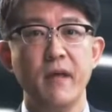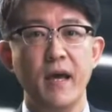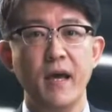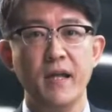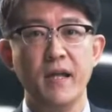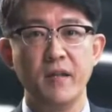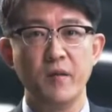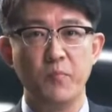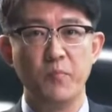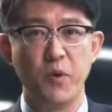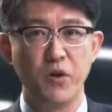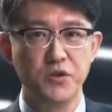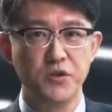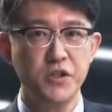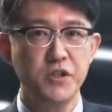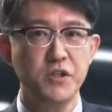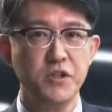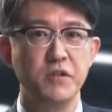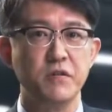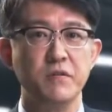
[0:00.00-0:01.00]
and
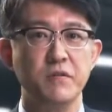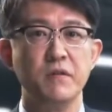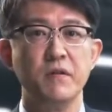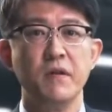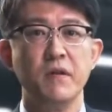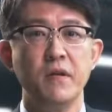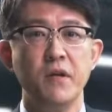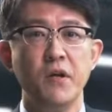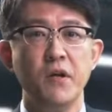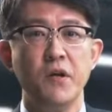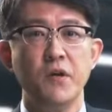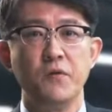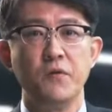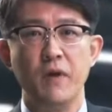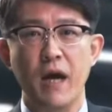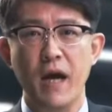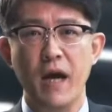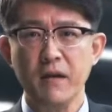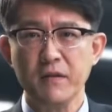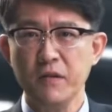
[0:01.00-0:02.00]
position
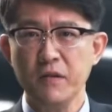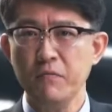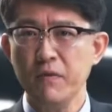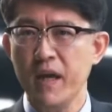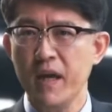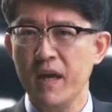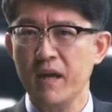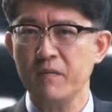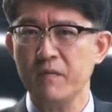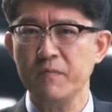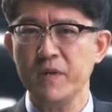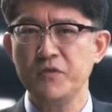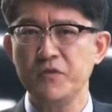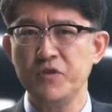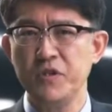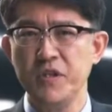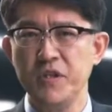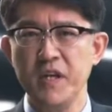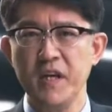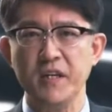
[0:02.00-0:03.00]
to actively help
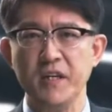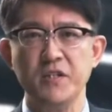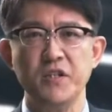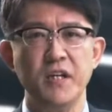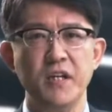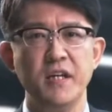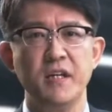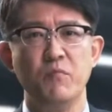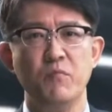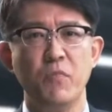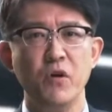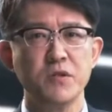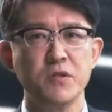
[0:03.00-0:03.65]
it change in the